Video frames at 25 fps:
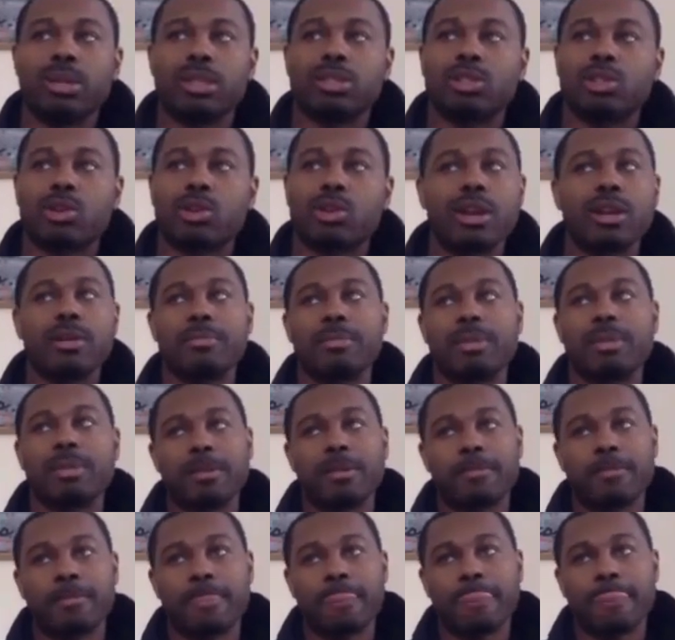mistreating
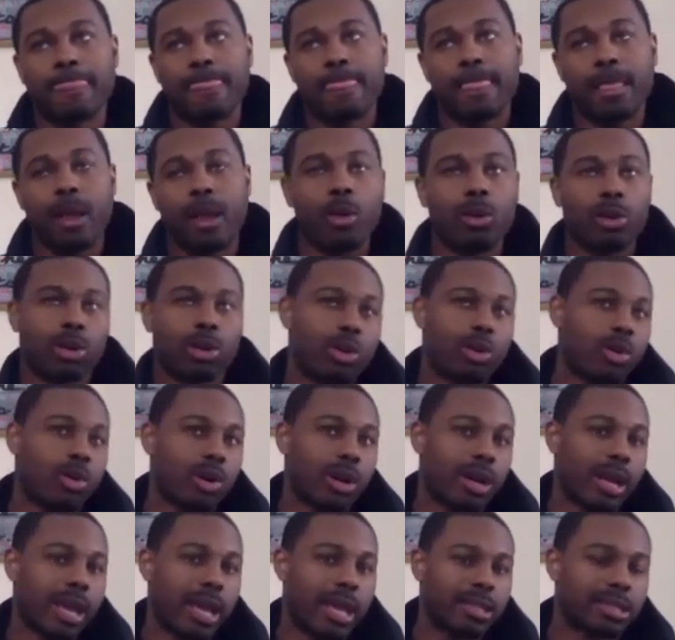me on the
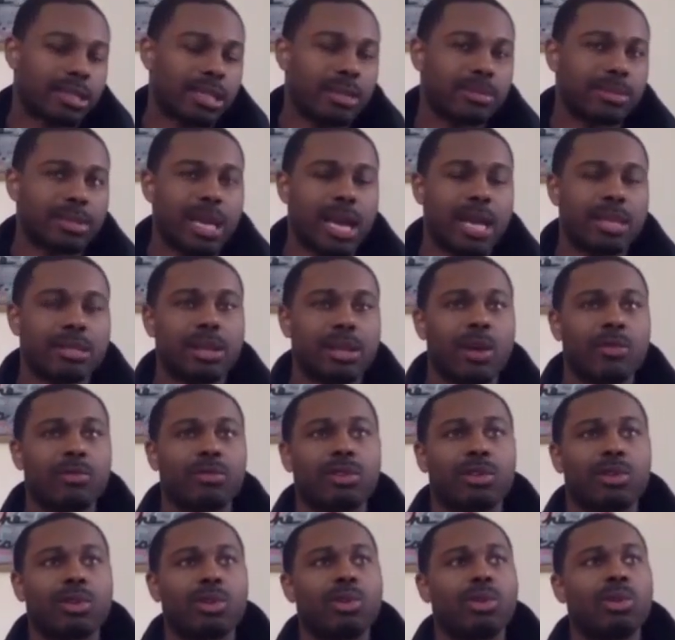court and sometimes
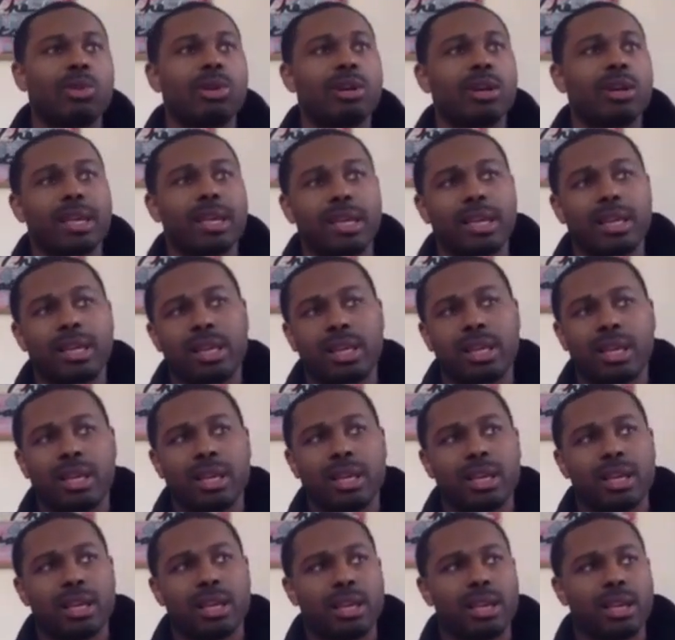off the court and
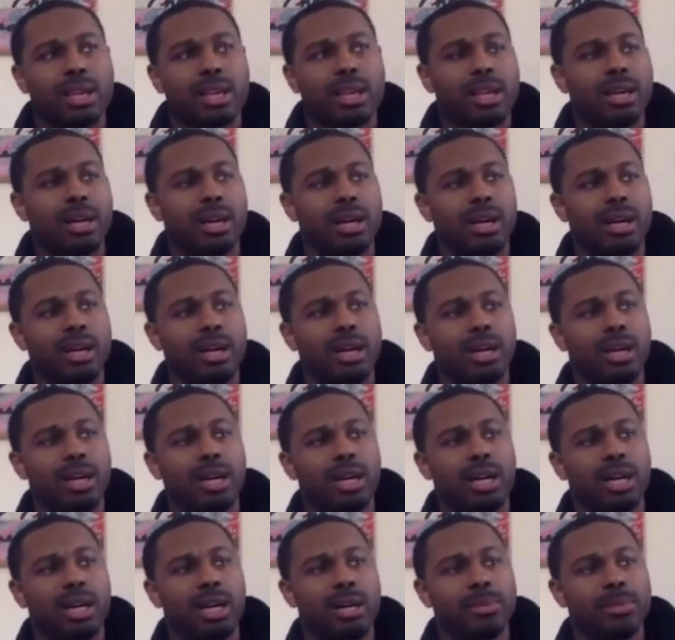
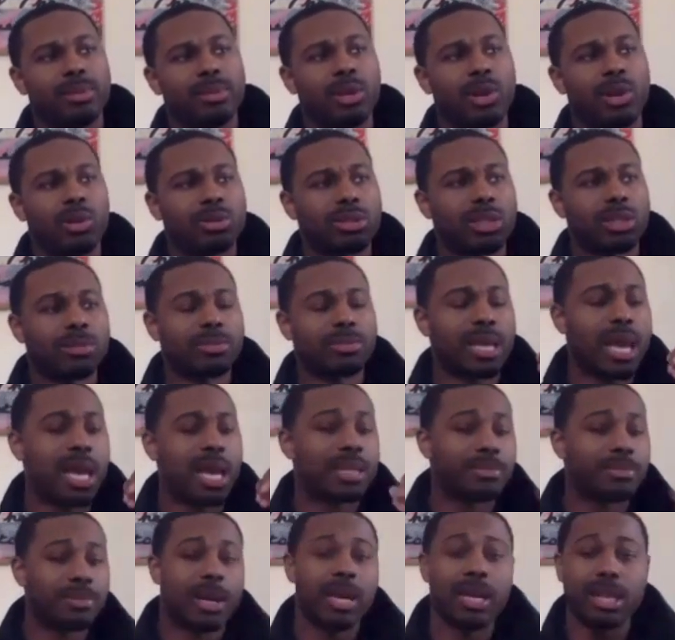um, you know,
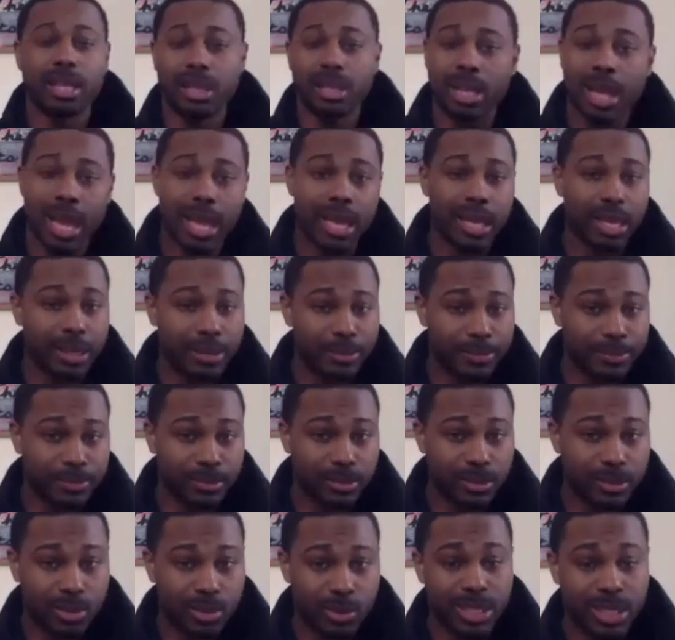sometimes money late,
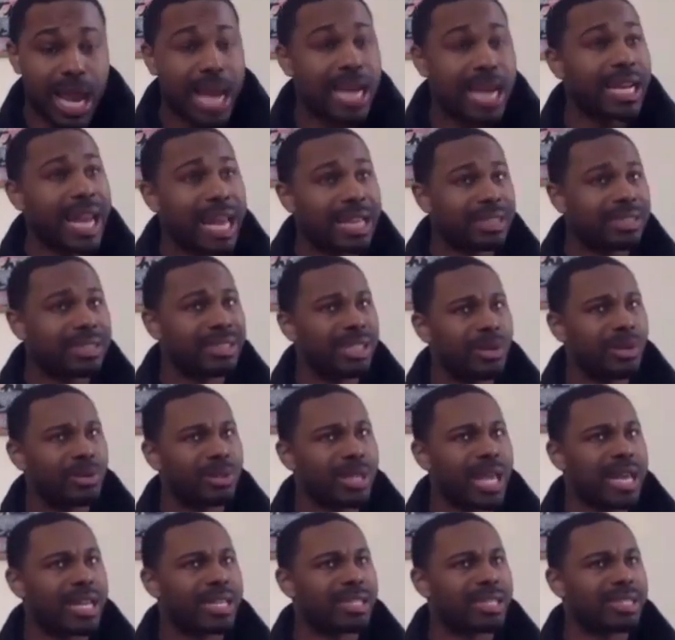which I didn't have to deal
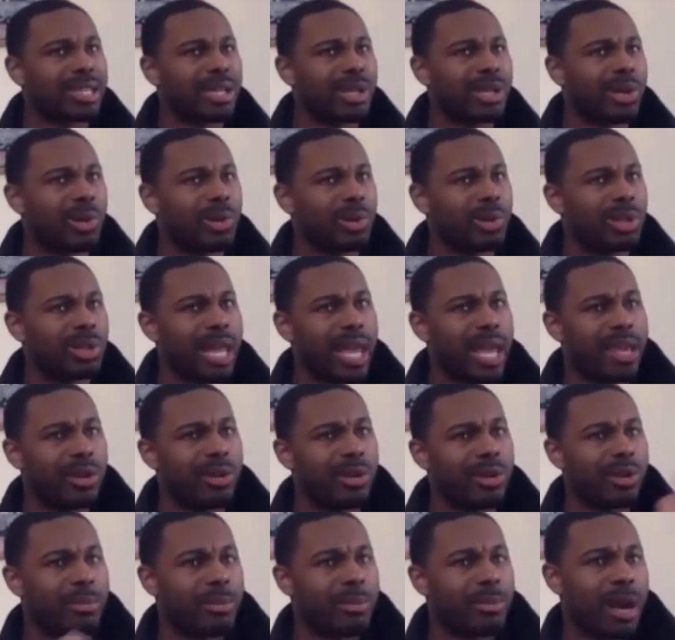with that until
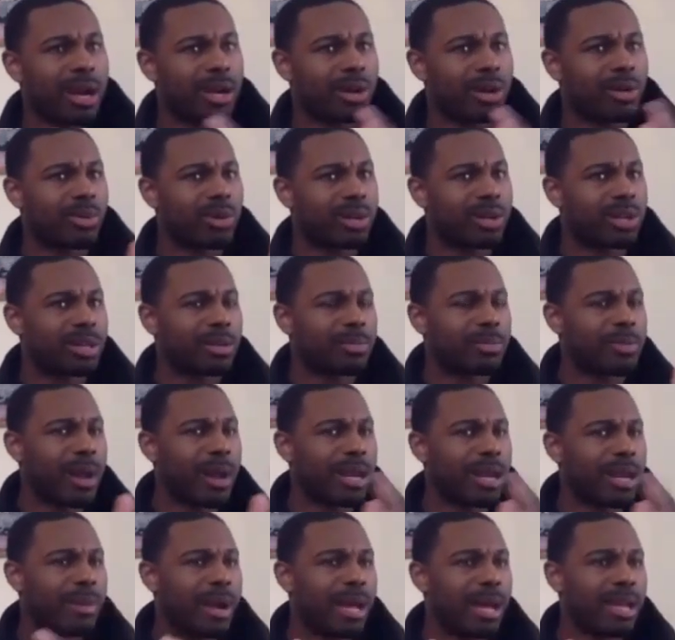later in my career,
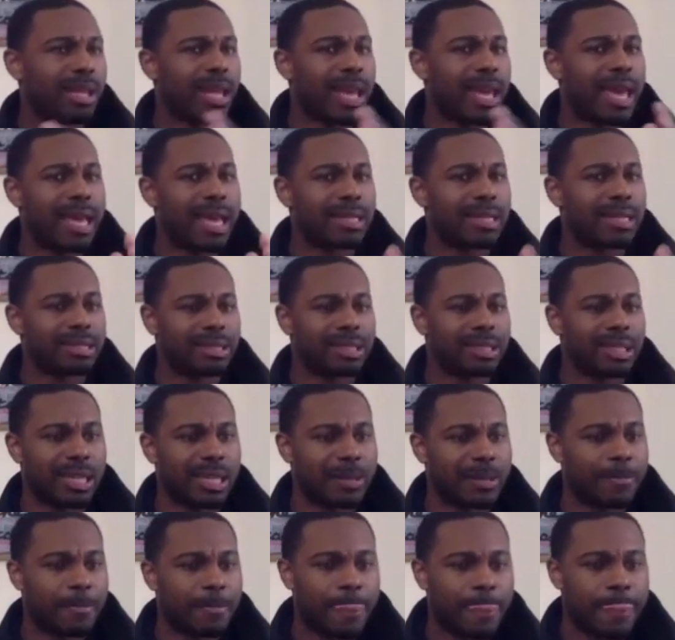probably my last
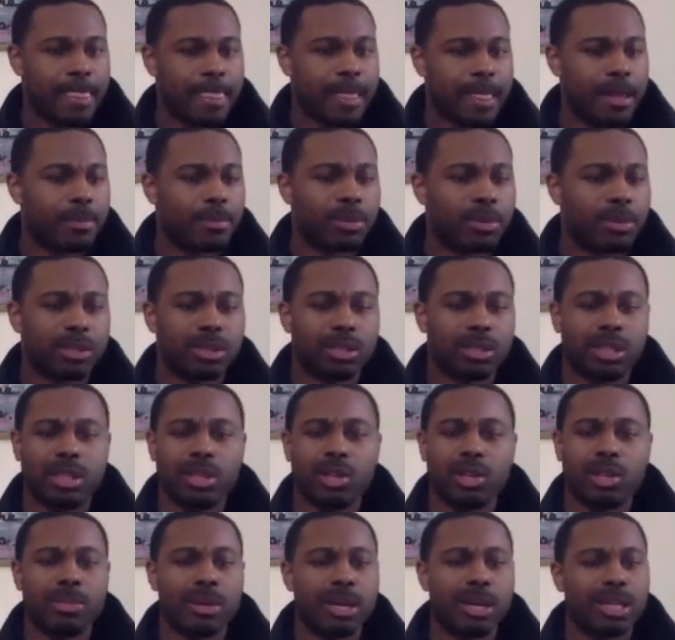stint.
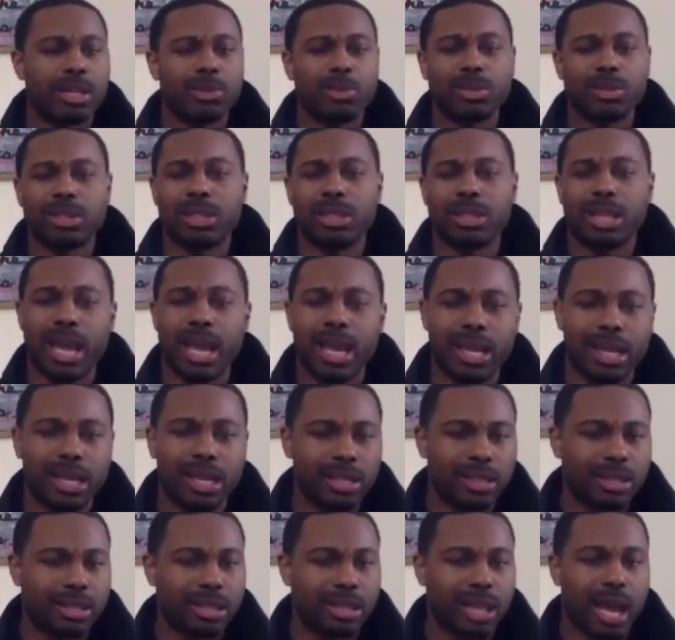Brazil, money was late.